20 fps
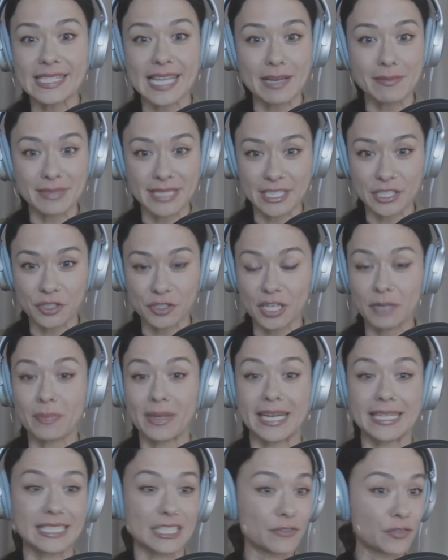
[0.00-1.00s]
the same
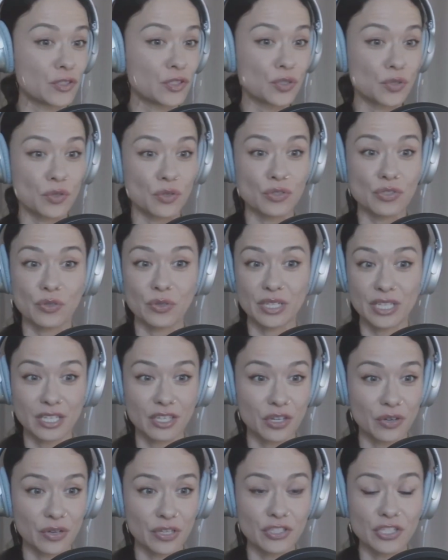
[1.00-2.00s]
district, but at different schools. So we
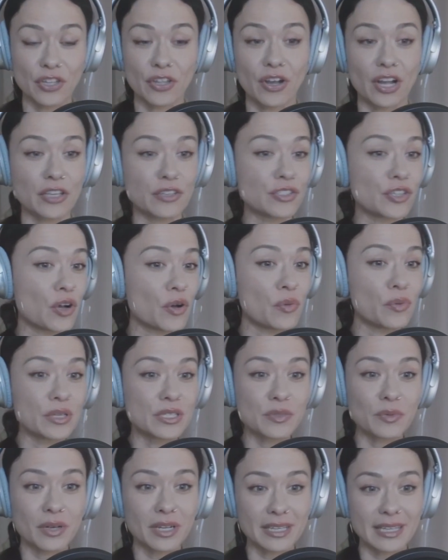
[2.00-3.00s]
didn't know each other. I used to
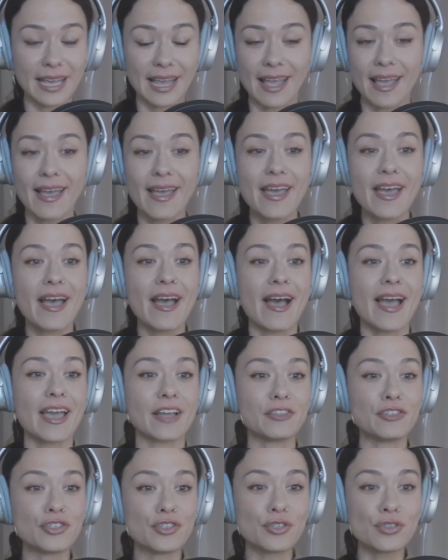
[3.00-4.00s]
always work late.
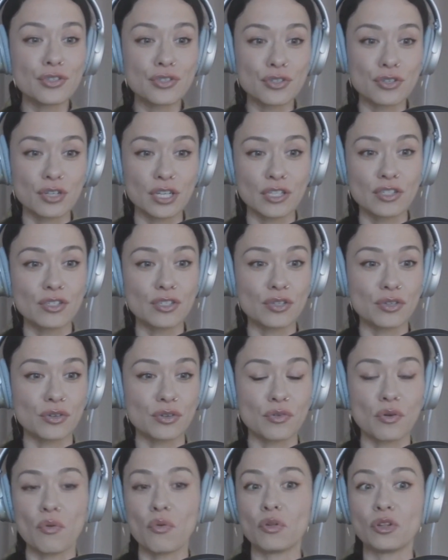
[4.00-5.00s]
I had two students
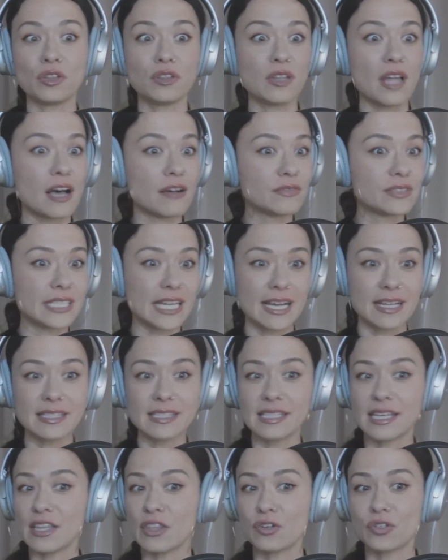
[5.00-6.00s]
who loved
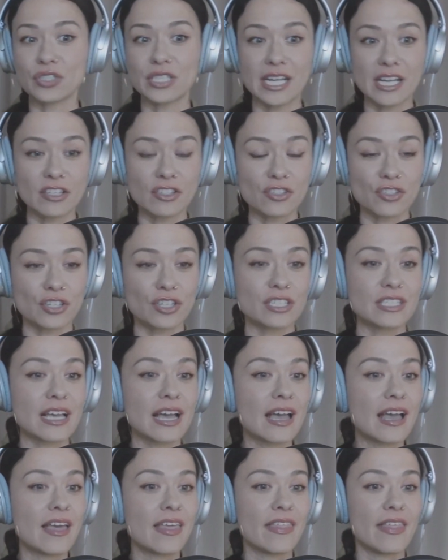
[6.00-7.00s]
dancing. They're dancers.
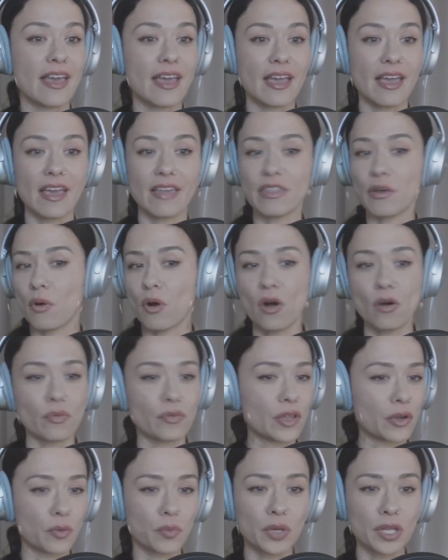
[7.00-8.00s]
They
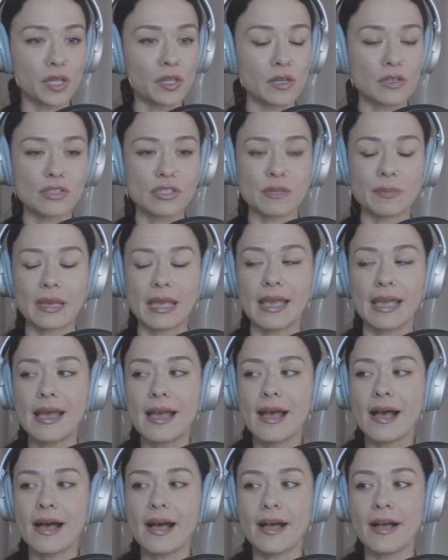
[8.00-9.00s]
were really close to me.
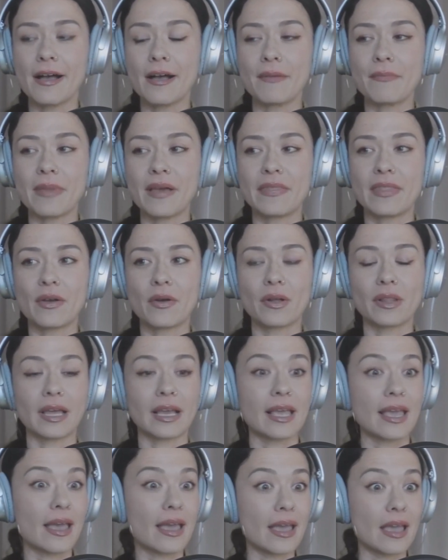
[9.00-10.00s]
And they were
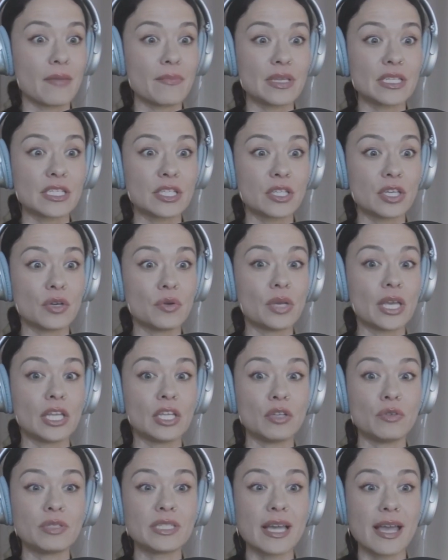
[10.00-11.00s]
like, hey, Miss Liu,
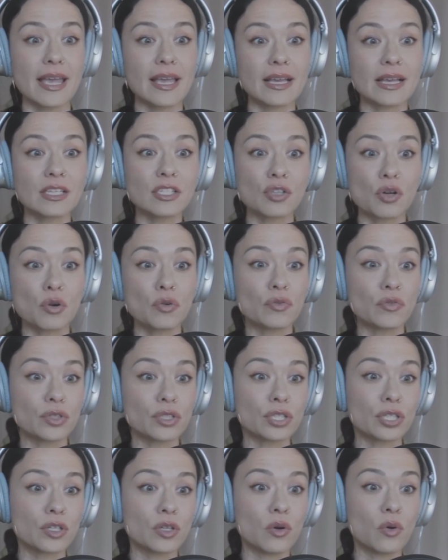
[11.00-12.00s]
can you take us
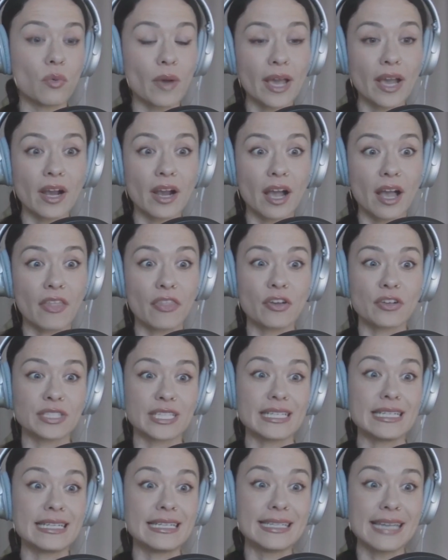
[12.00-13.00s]
over to Loera?
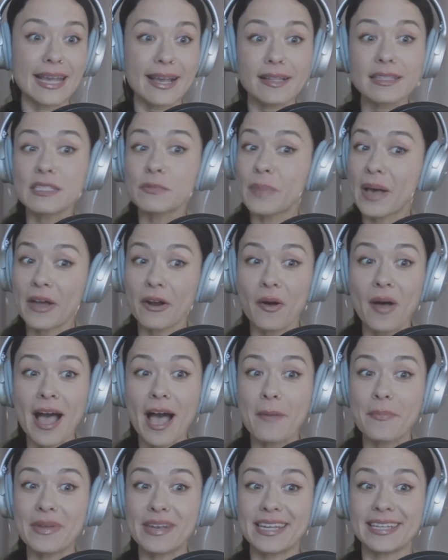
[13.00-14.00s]
There's a dance battle
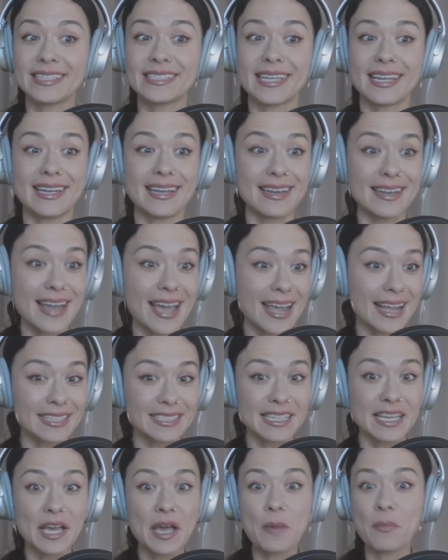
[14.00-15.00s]
happening
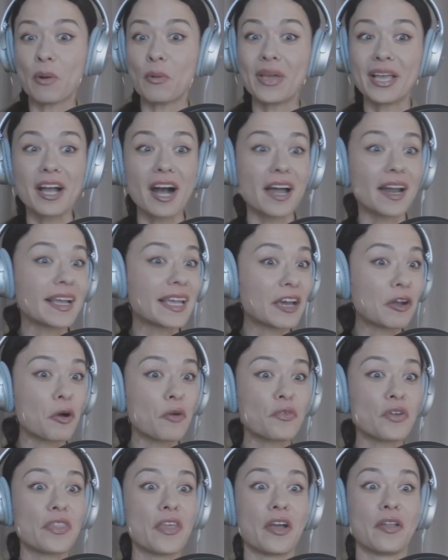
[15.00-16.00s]
tonight, but we got to get
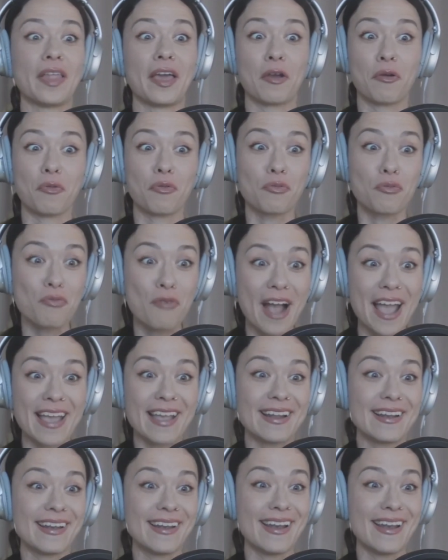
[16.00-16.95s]
over there like right